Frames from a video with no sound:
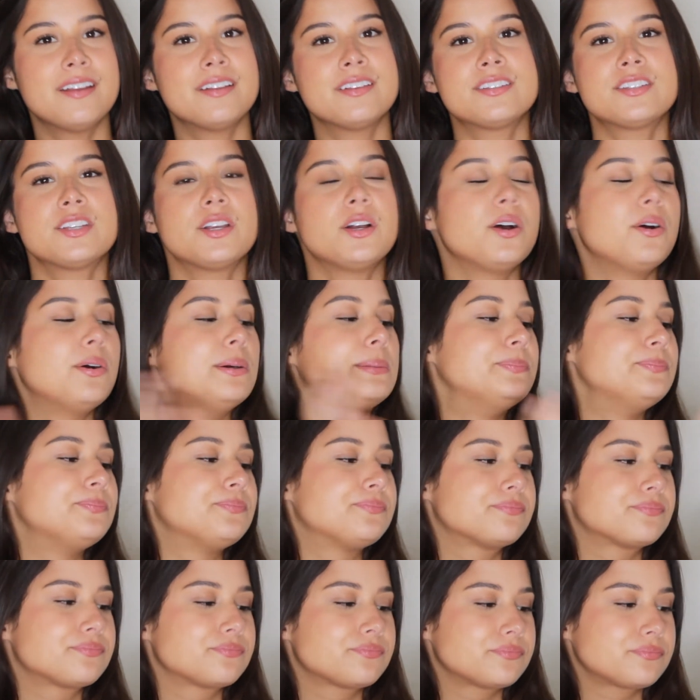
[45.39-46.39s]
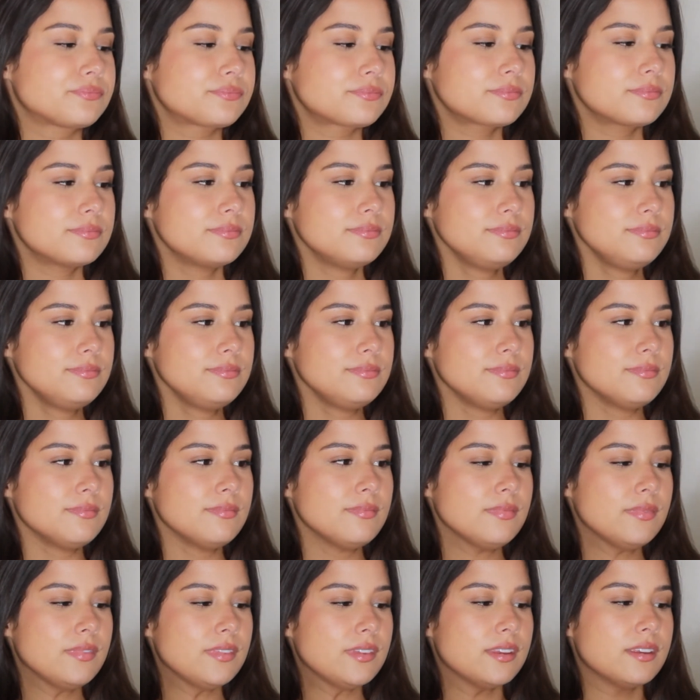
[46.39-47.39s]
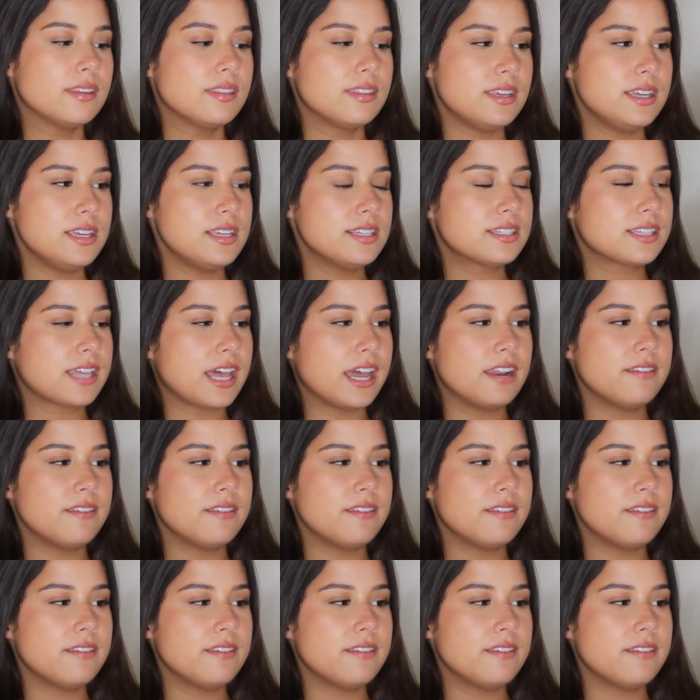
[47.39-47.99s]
So these